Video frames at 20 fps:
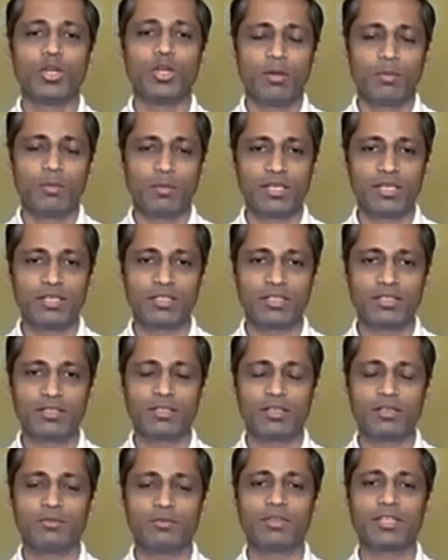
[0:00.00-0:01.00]
maintain a
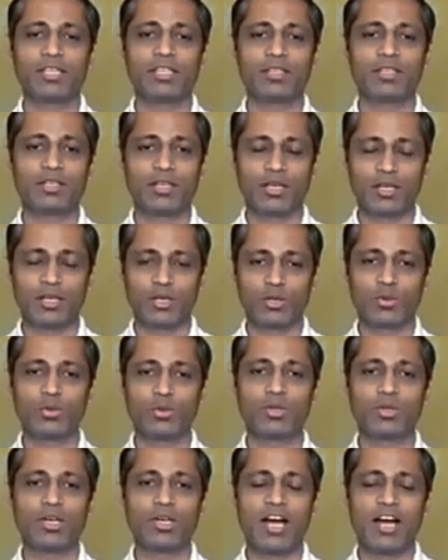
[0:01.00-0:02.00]
very
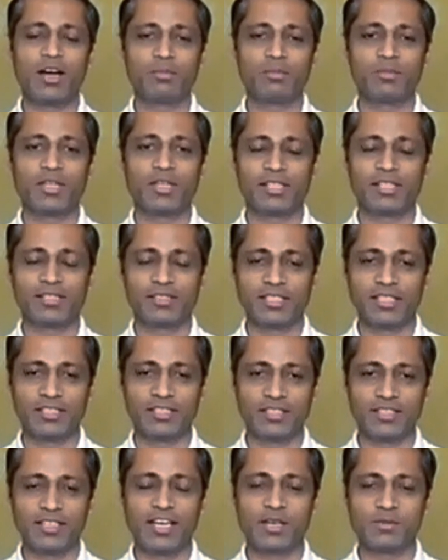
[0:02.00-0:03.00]
good arm health and the
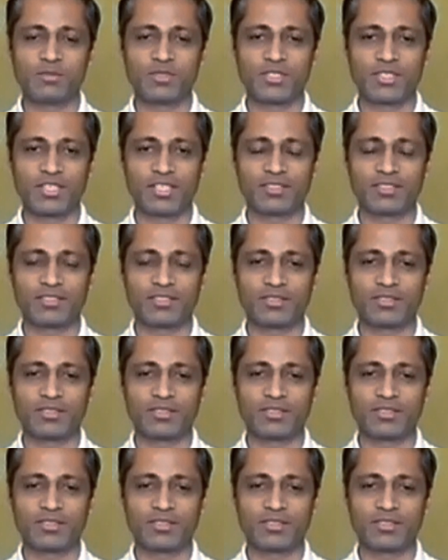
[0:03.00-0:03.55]
arm strength.